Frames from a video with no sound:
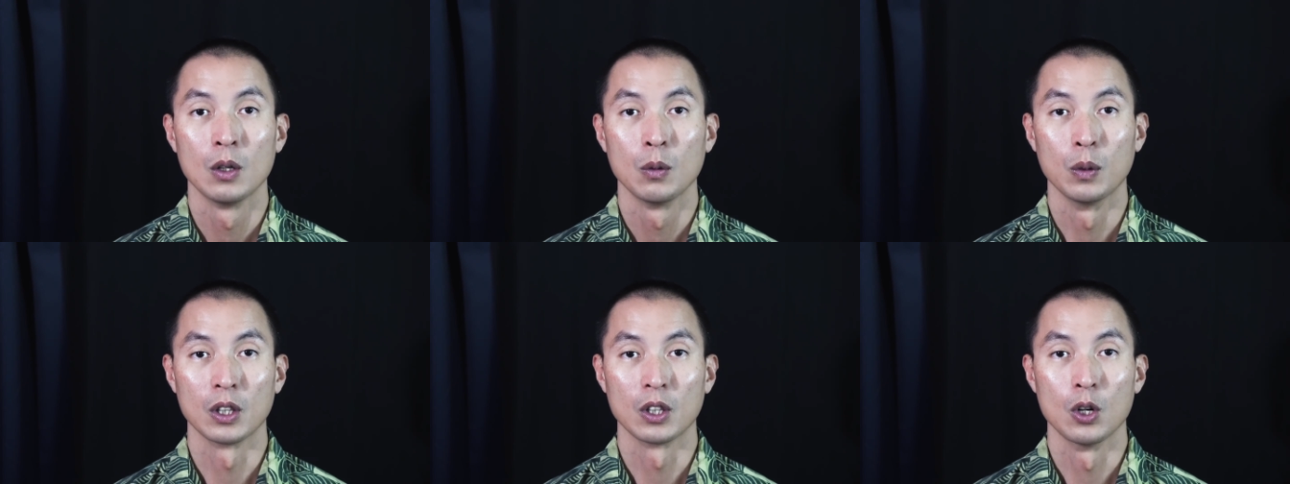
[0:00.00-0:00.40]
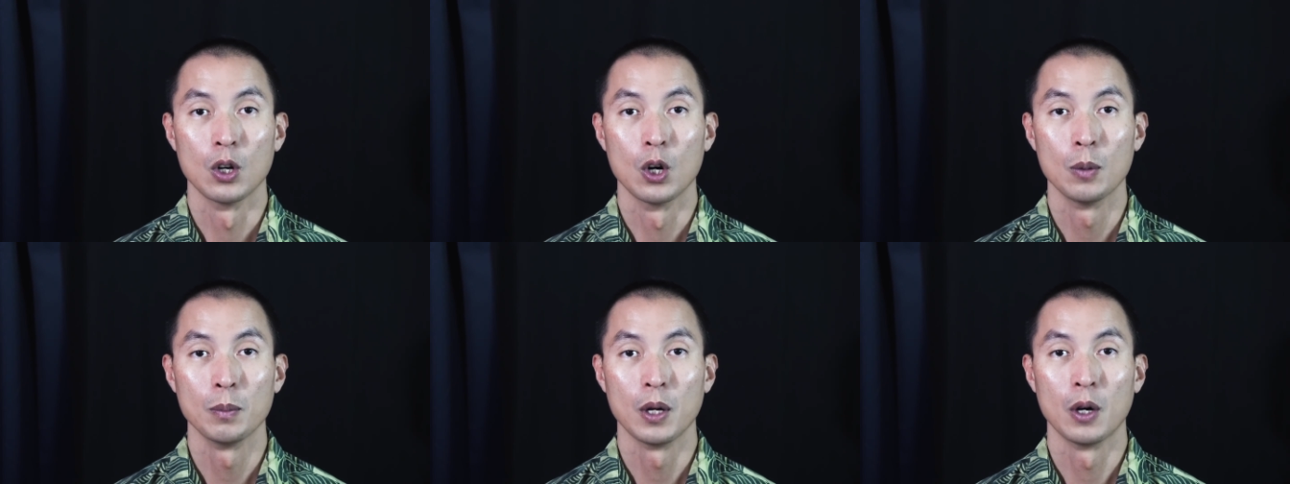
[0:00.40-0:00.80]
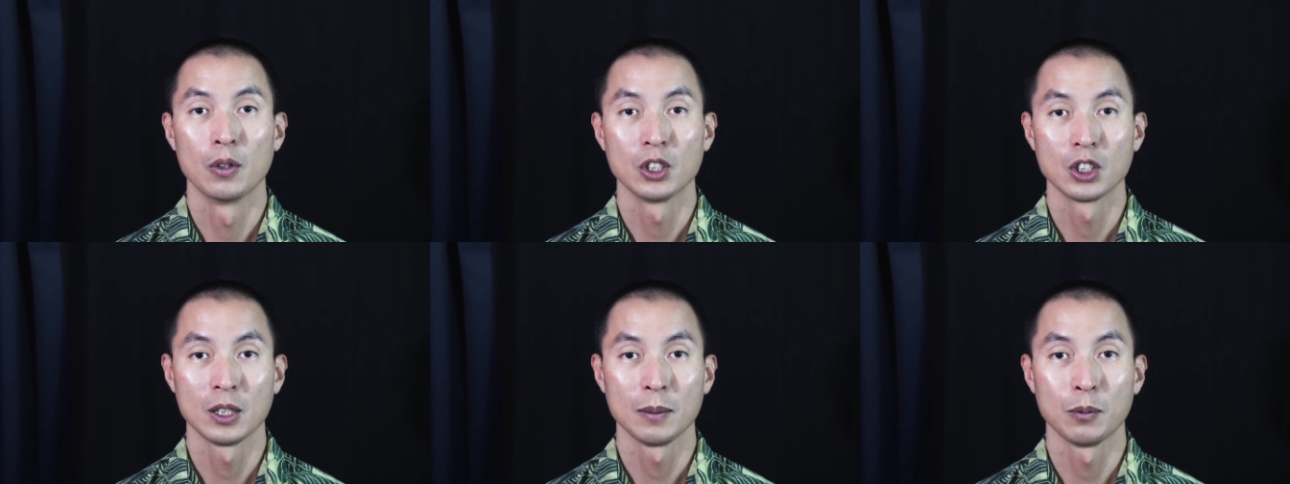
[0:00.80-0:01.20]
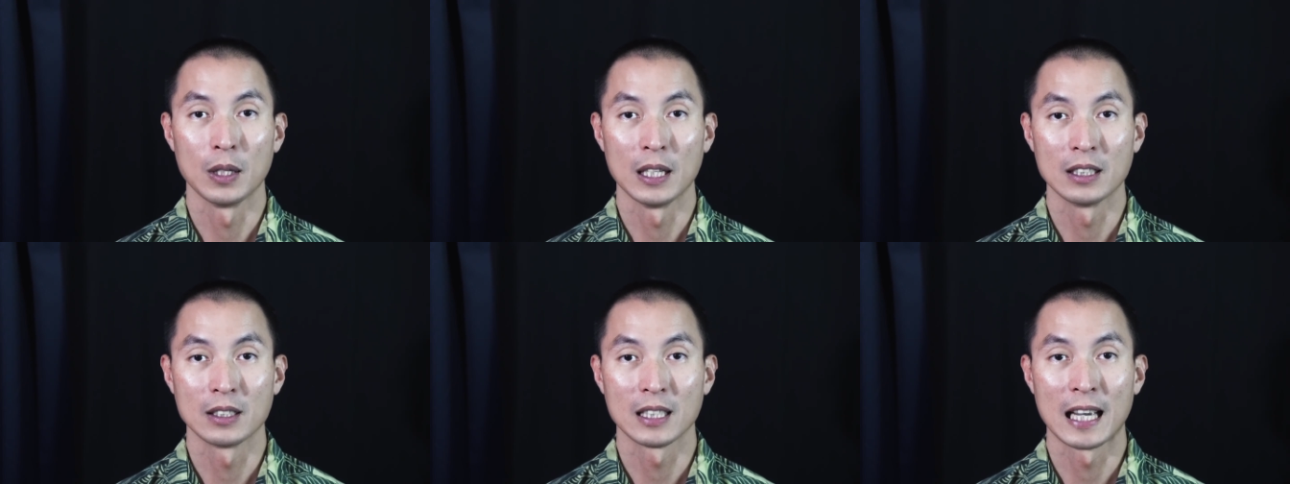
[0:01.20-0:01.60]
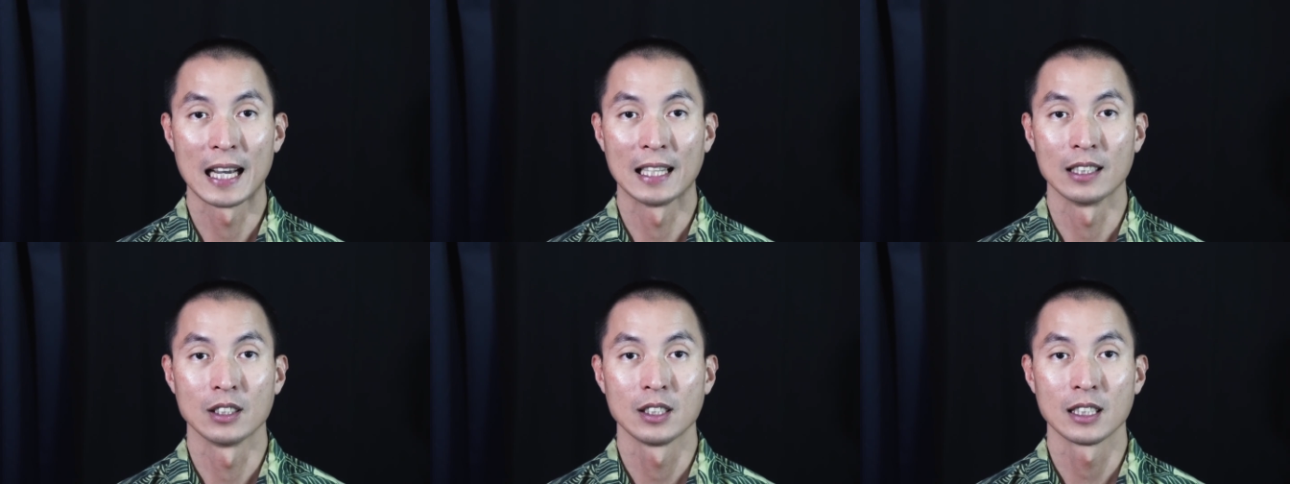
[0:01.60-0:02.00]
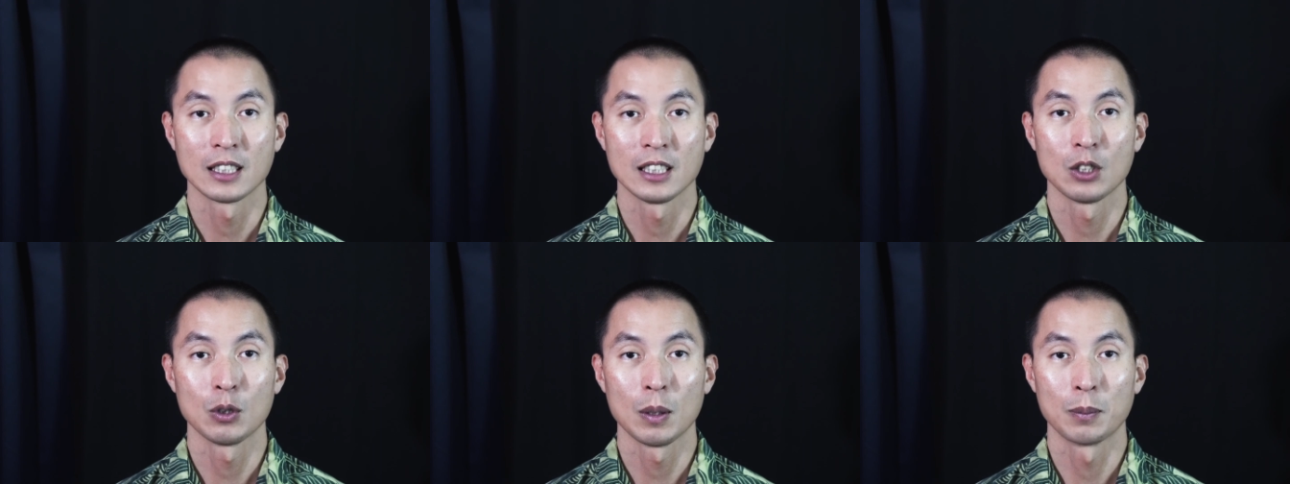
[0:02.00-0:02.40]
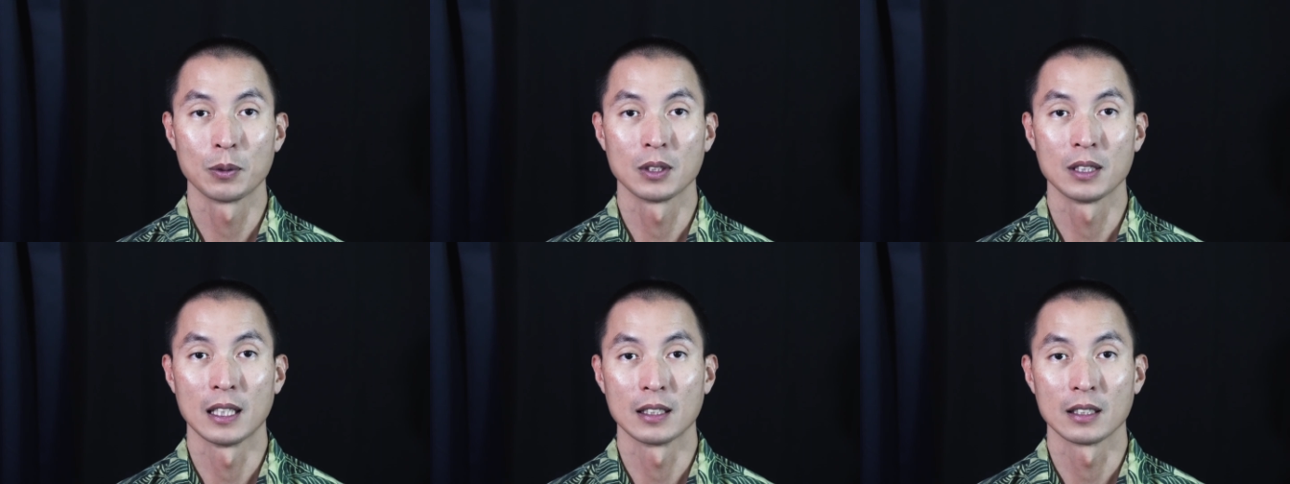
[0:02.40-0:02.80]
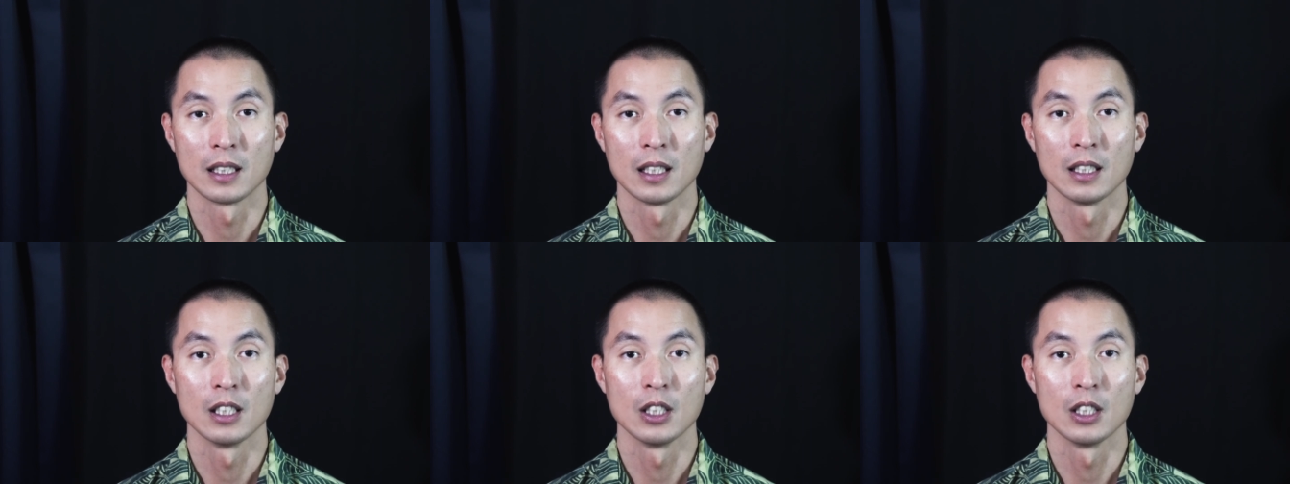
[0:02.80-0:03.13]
With home ownership rates at 63%,